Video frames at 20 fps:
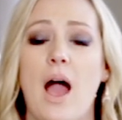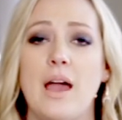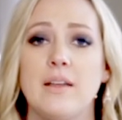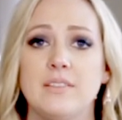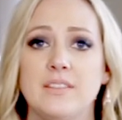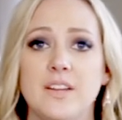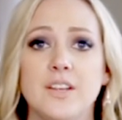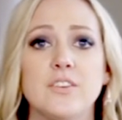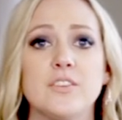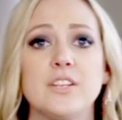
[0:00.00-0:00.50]
I
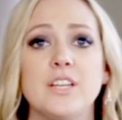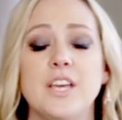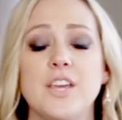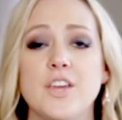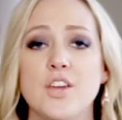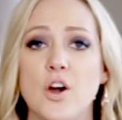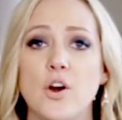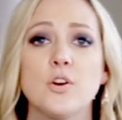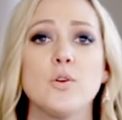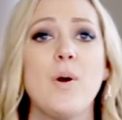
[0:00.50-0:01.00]
literally
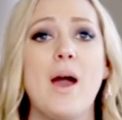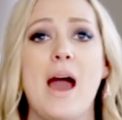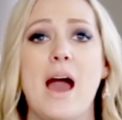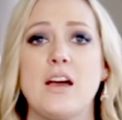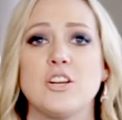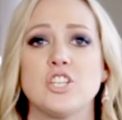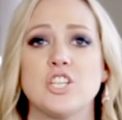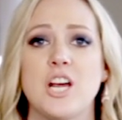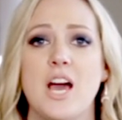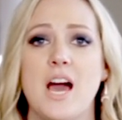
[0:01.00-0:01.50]
go to a
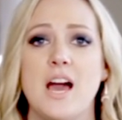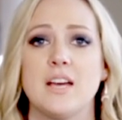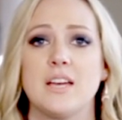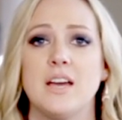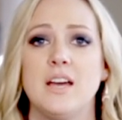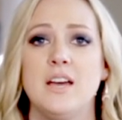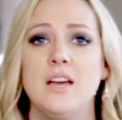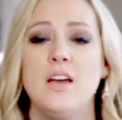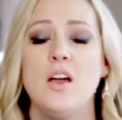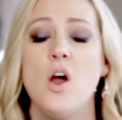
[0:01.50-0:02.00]
hashtag
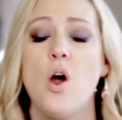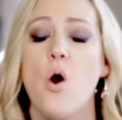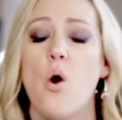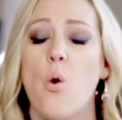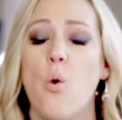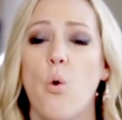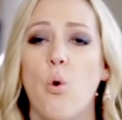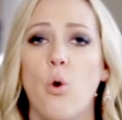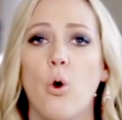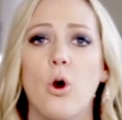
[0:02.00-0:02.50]

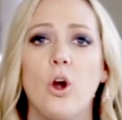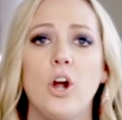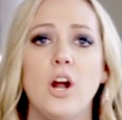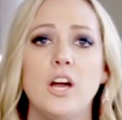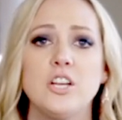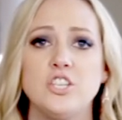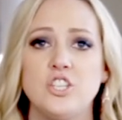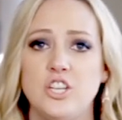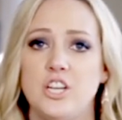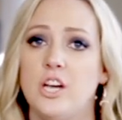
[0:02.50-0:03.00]
or
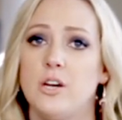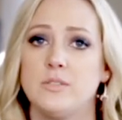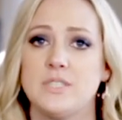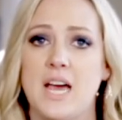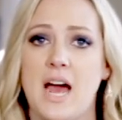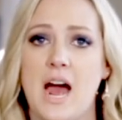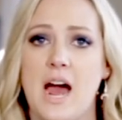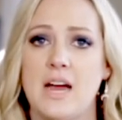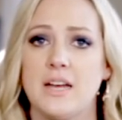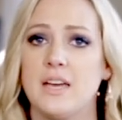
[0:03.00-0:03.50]
a
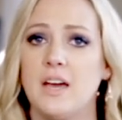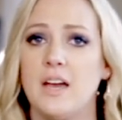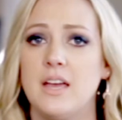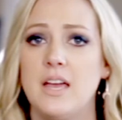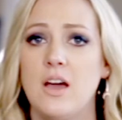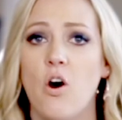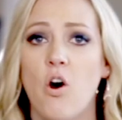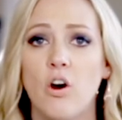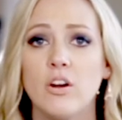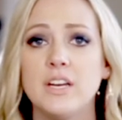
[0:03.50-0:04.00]
geotag
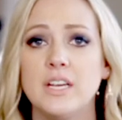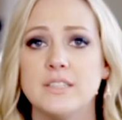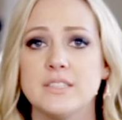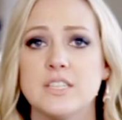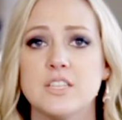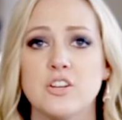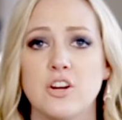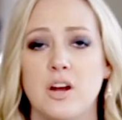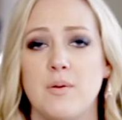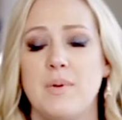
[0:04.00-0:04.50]
on
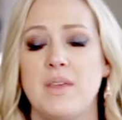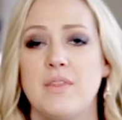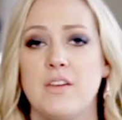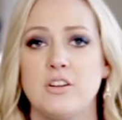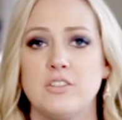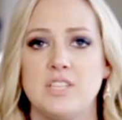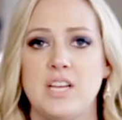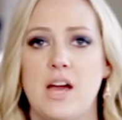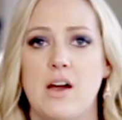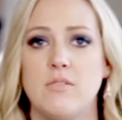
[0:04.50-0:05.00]
Instagram in
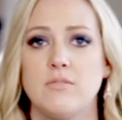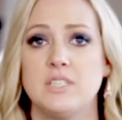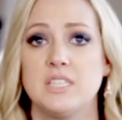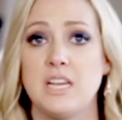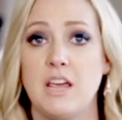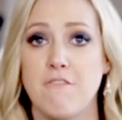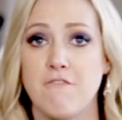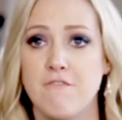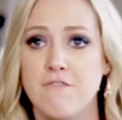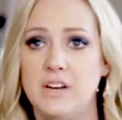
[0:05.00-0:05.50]
their town,
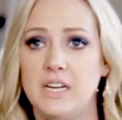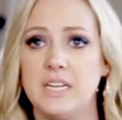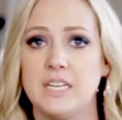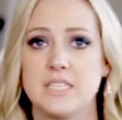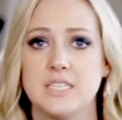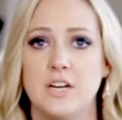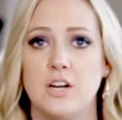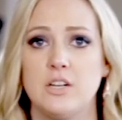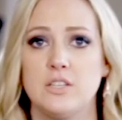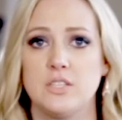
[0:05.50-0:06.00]
say
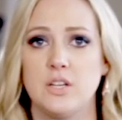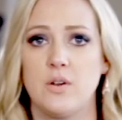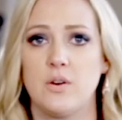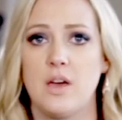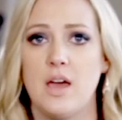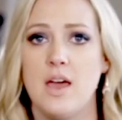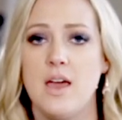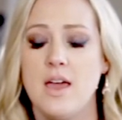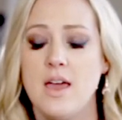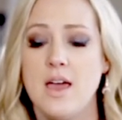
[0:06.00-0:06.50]
Phoenix,
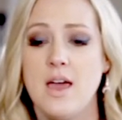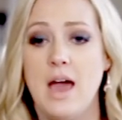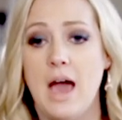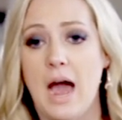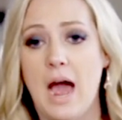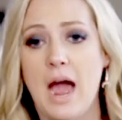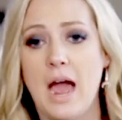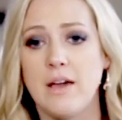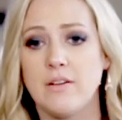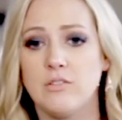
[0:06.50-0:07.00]
Arizona.
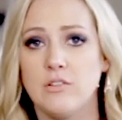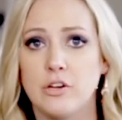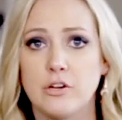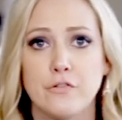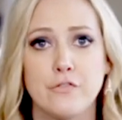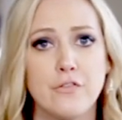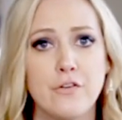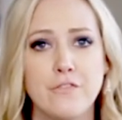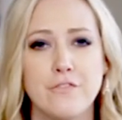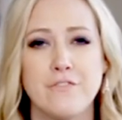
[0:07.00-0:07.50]
I look
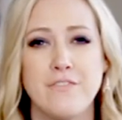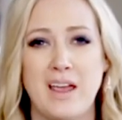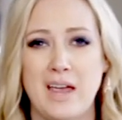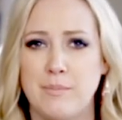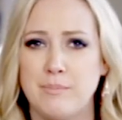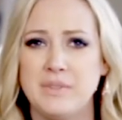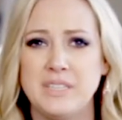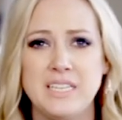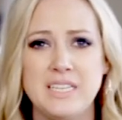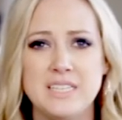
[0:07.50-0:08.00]
for
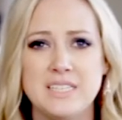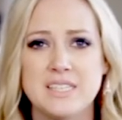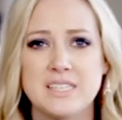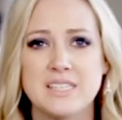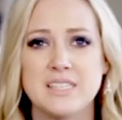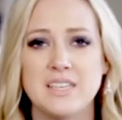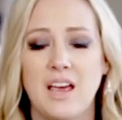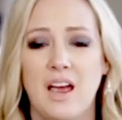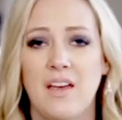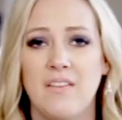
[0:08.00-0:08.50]

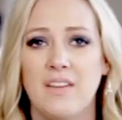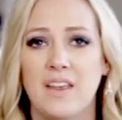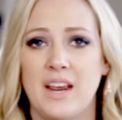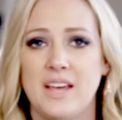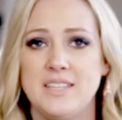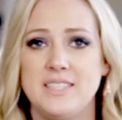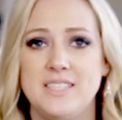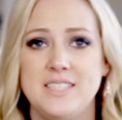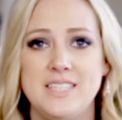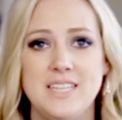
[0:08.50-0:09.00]
families and then
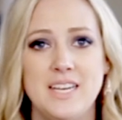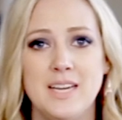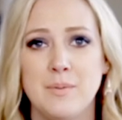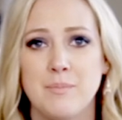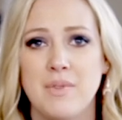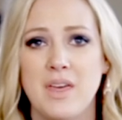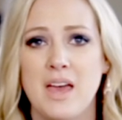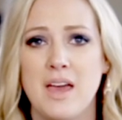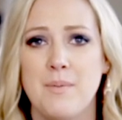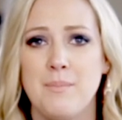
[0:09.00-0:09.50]
I
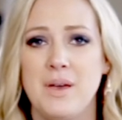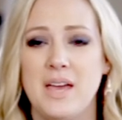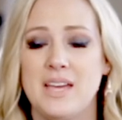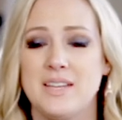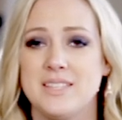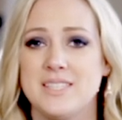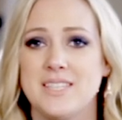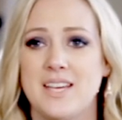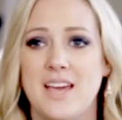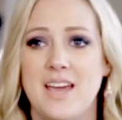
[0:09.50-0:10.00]
DM them
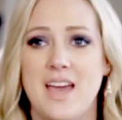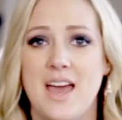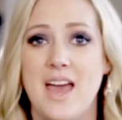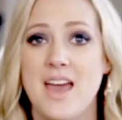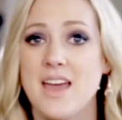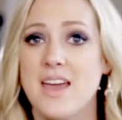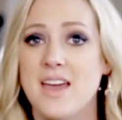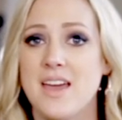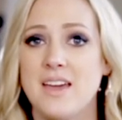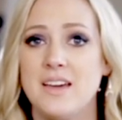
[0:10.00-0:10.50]
and say,
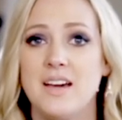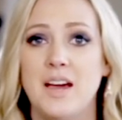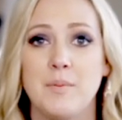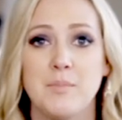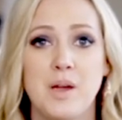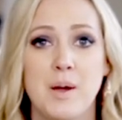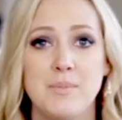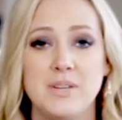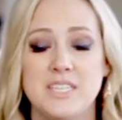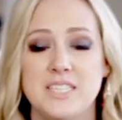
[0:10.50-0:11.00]
hey, I'm
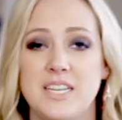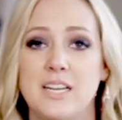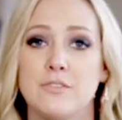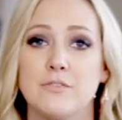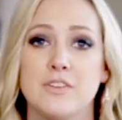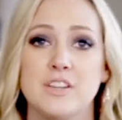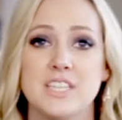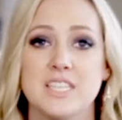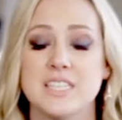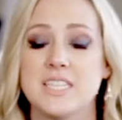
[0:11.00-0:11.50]
coming to
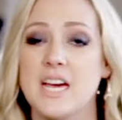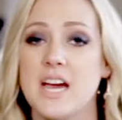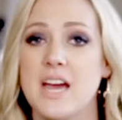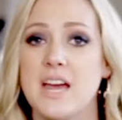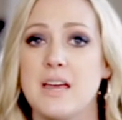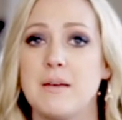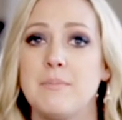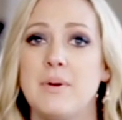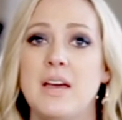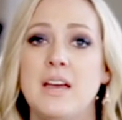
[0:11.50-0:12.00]
town for this
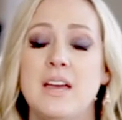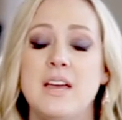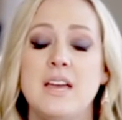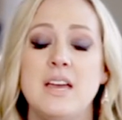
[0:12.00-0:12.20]
time.